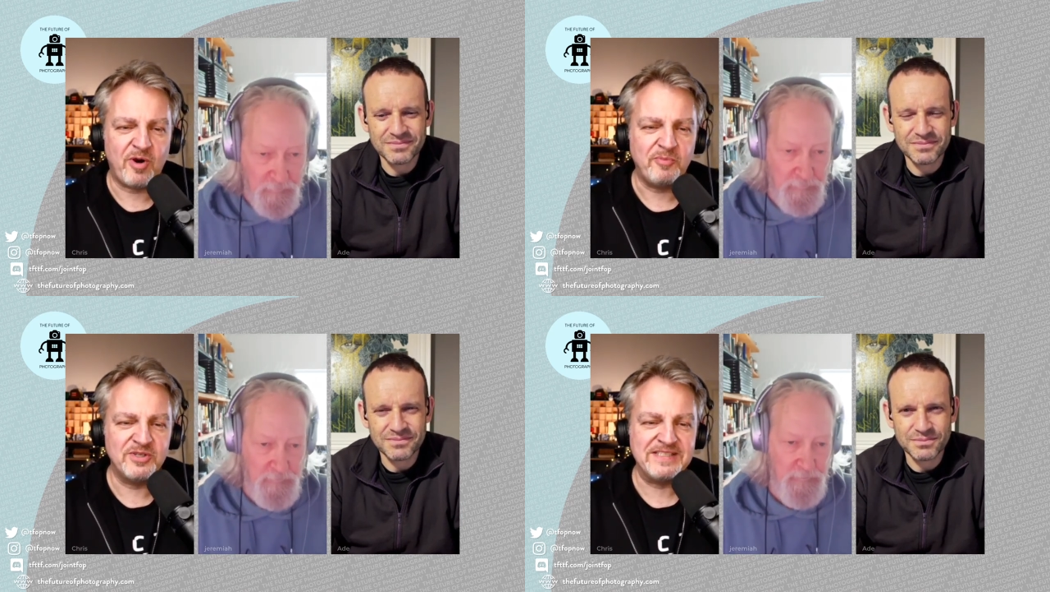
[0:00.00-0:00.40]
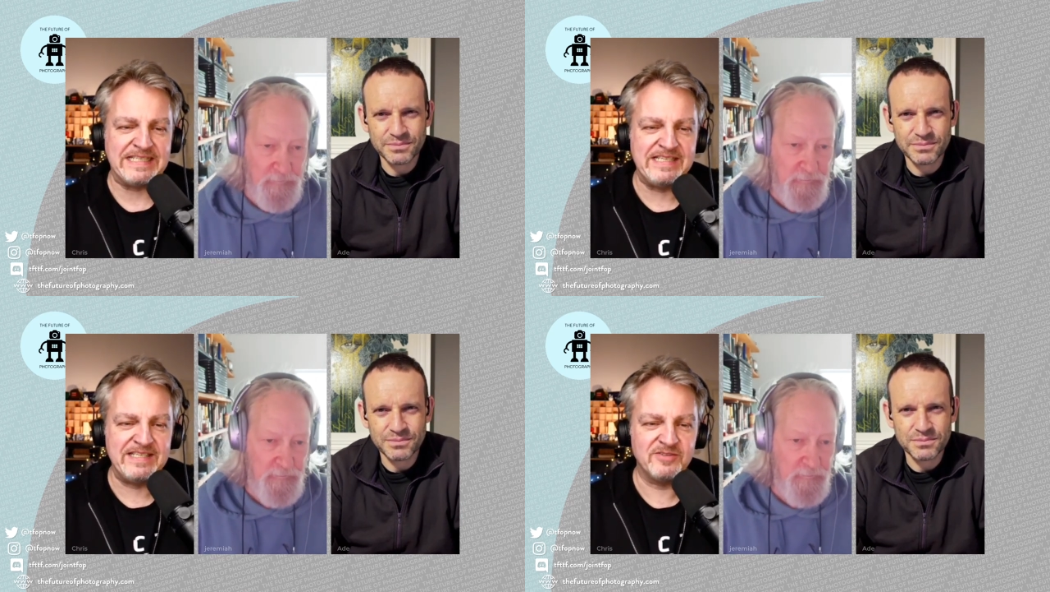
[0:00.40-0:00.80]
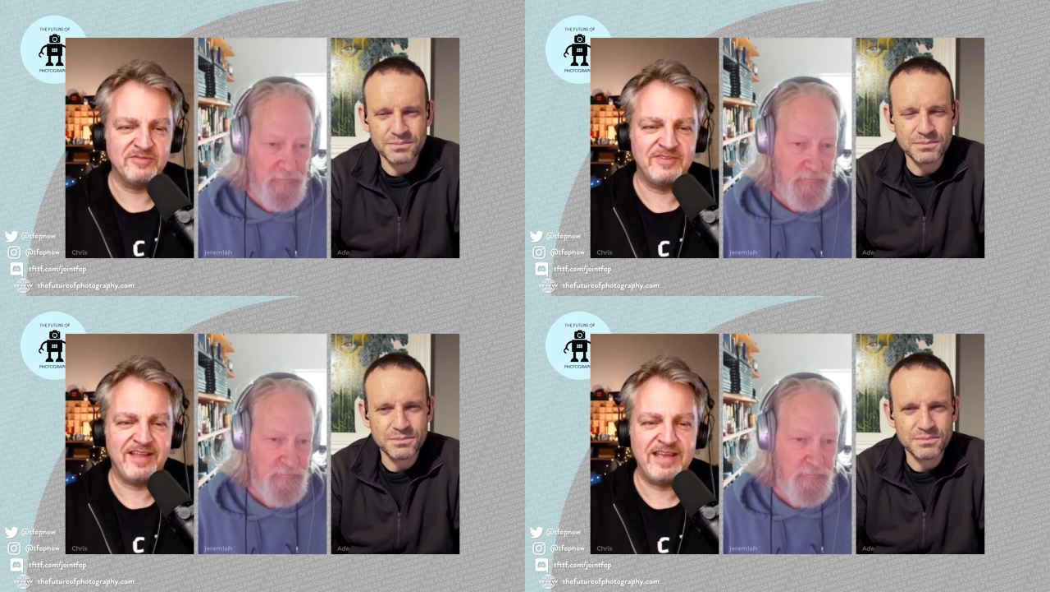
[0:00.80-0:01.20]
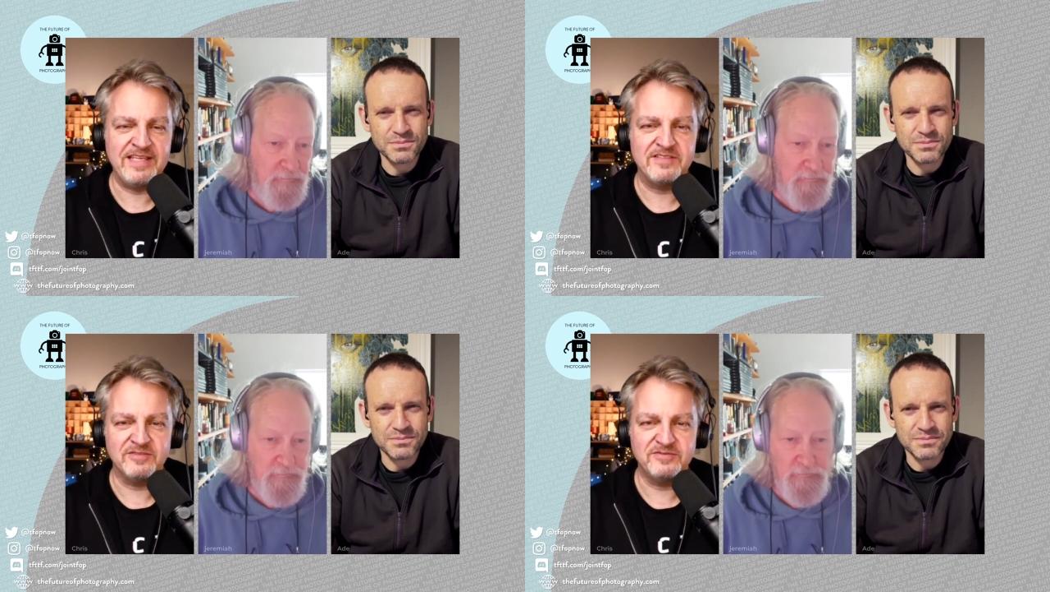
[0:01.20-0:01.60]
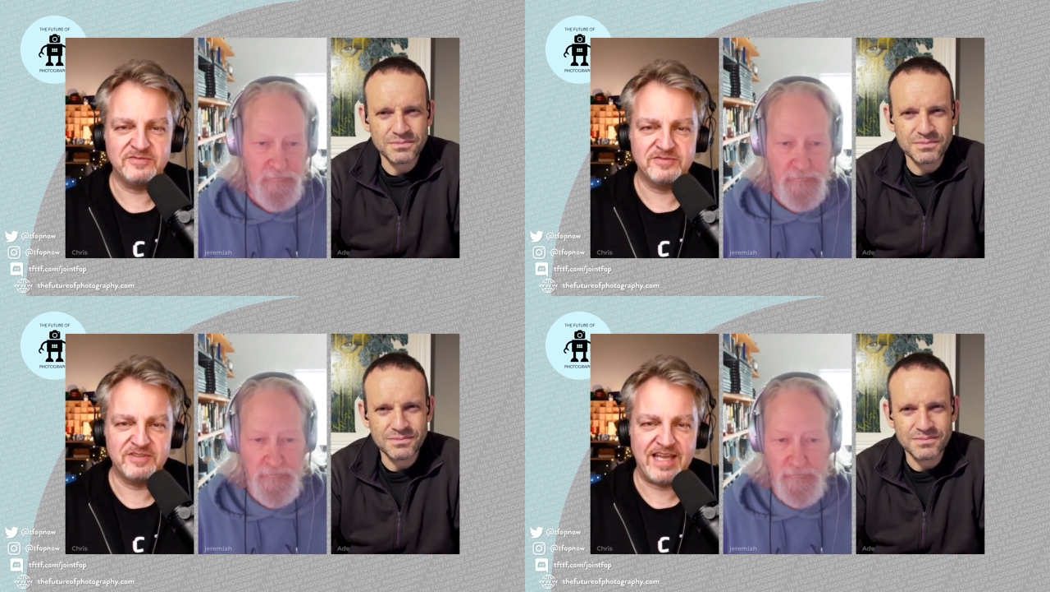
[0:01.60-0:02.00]
Speaker 1: properties of light,
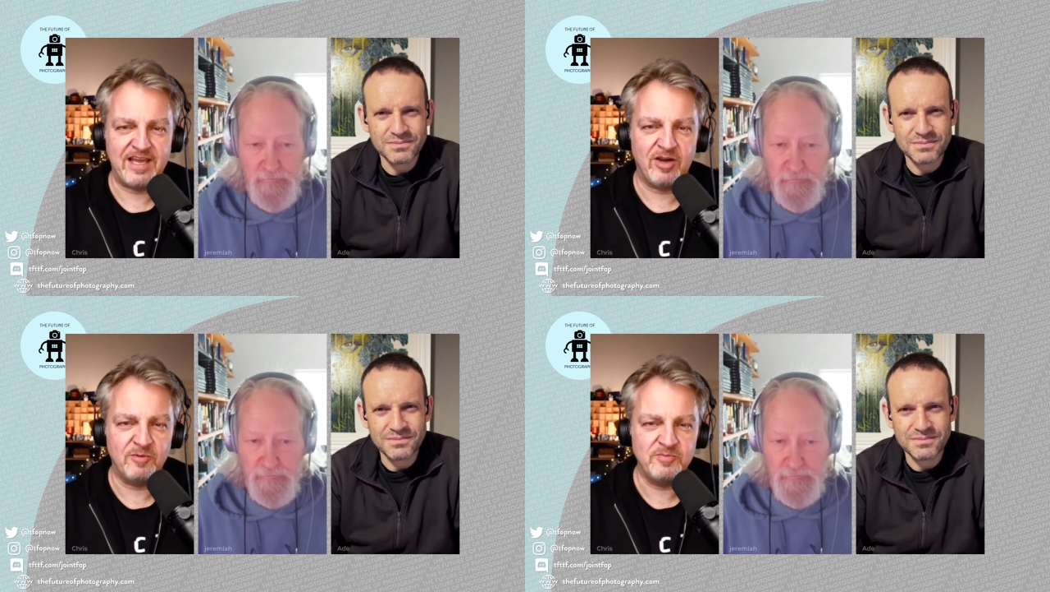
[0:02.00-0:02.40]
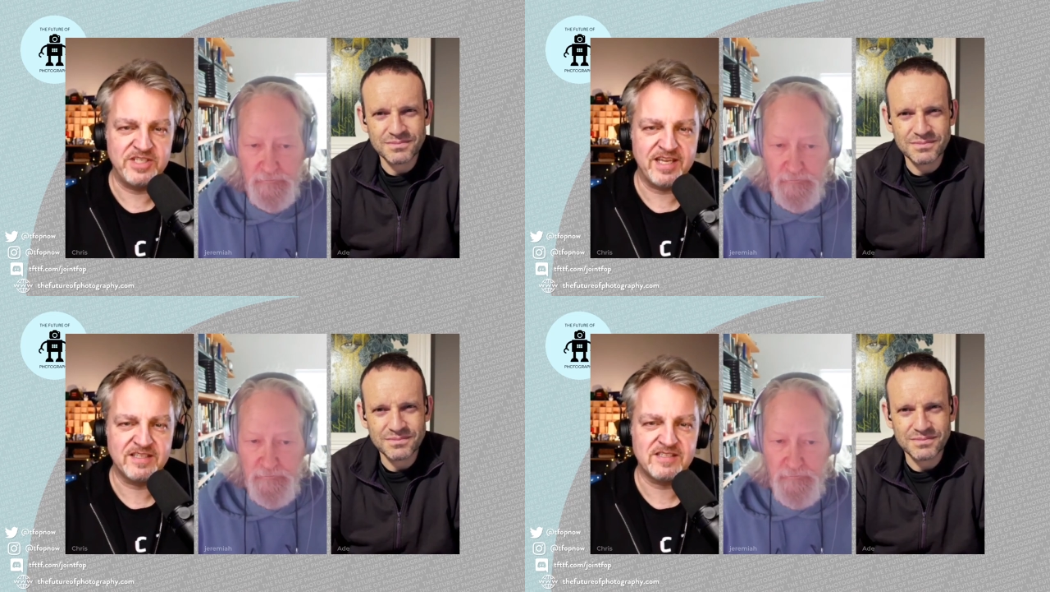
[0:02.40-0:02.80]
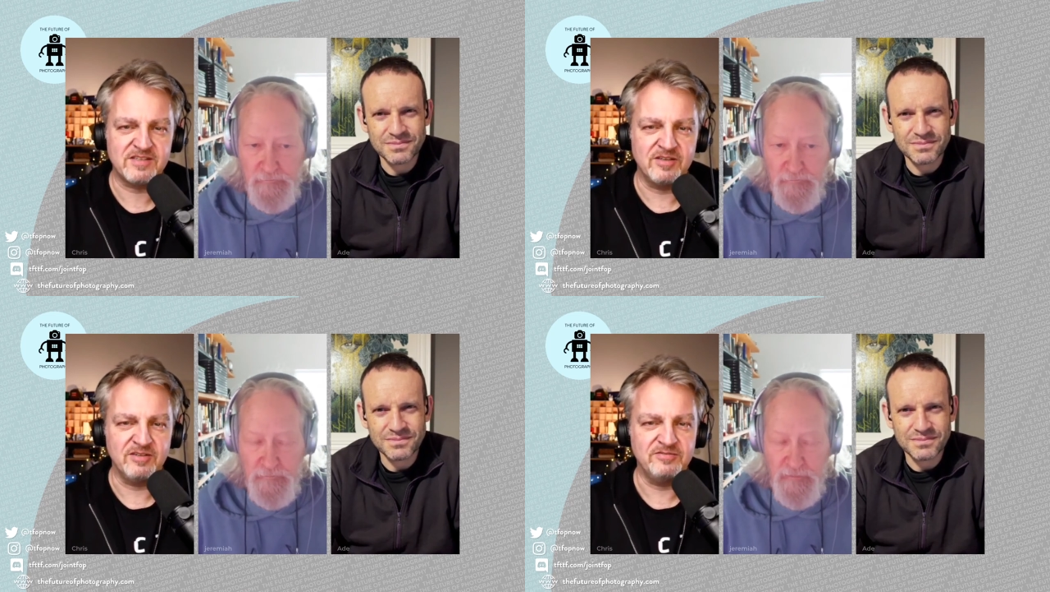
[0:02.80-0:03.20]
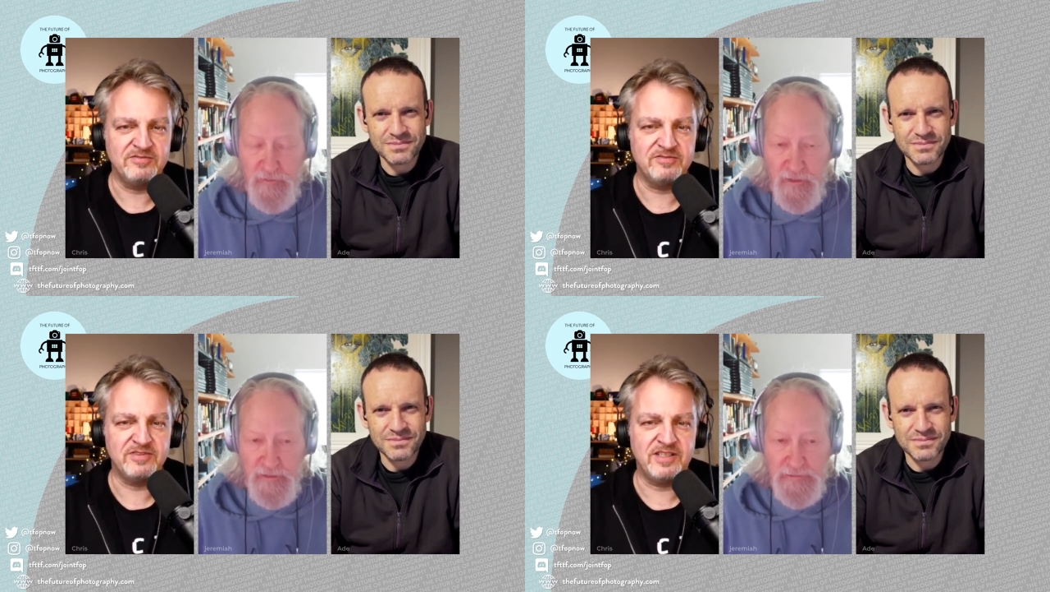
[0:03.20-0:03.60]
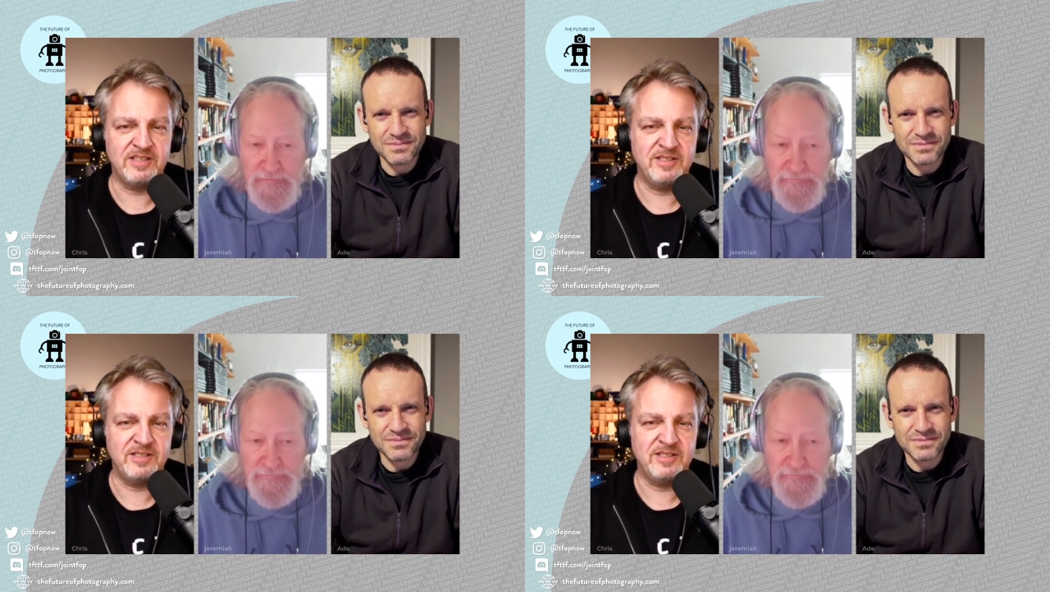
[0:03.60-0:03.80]
of objects, of